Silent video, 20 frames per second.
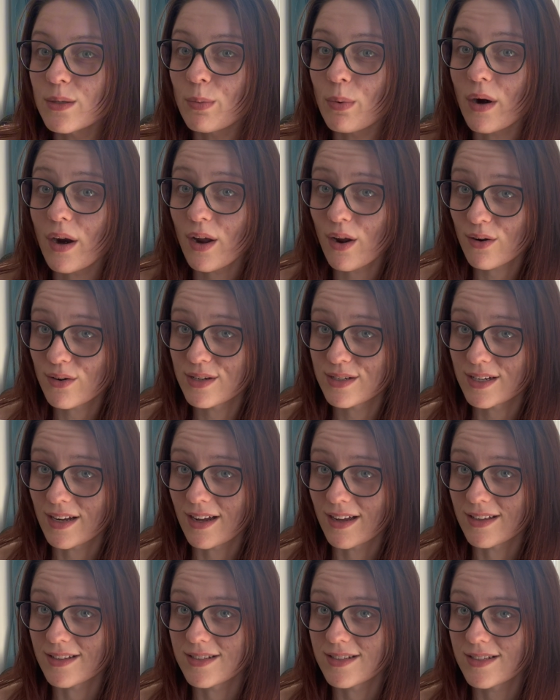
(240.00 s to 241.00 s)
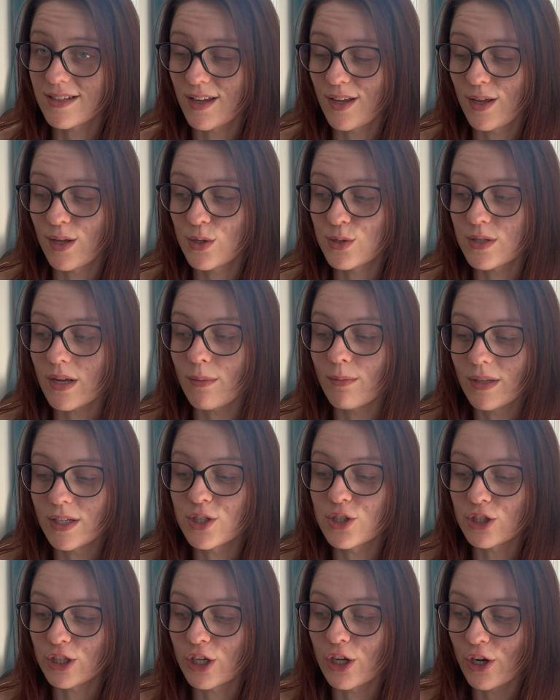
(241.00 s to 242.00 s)
prioritize. So I'm
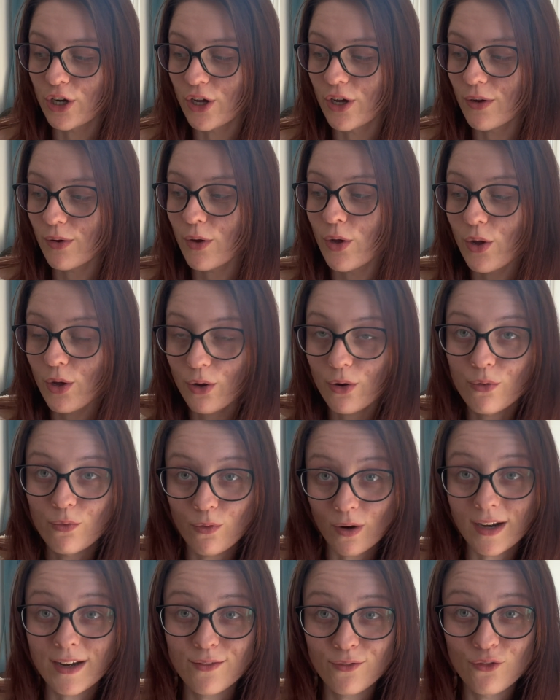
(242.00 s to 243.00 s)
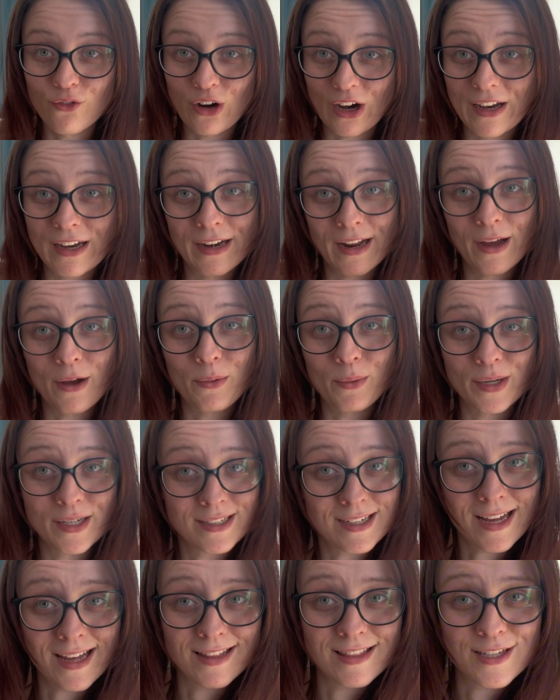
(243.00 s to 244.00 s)
literally gonna write right now
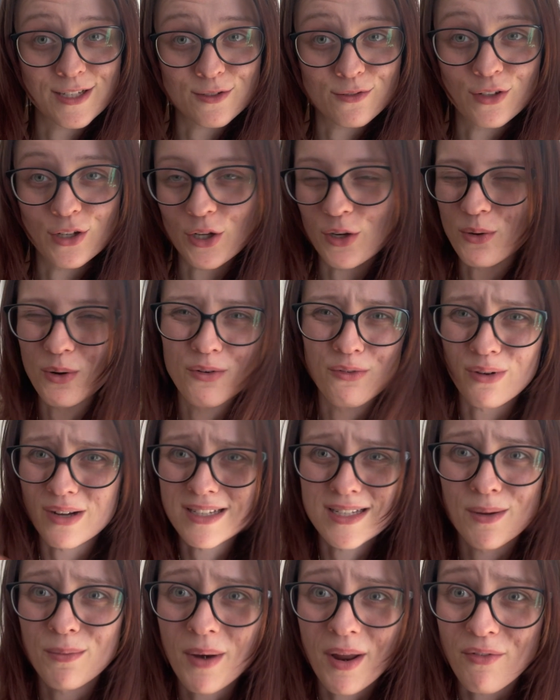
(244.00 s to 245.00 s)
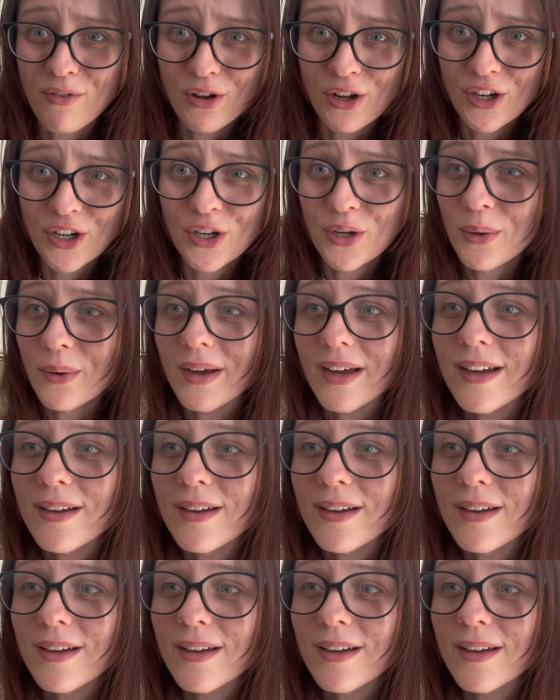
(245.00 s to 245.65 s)
and end this video, otherwise I'm never gonna do it.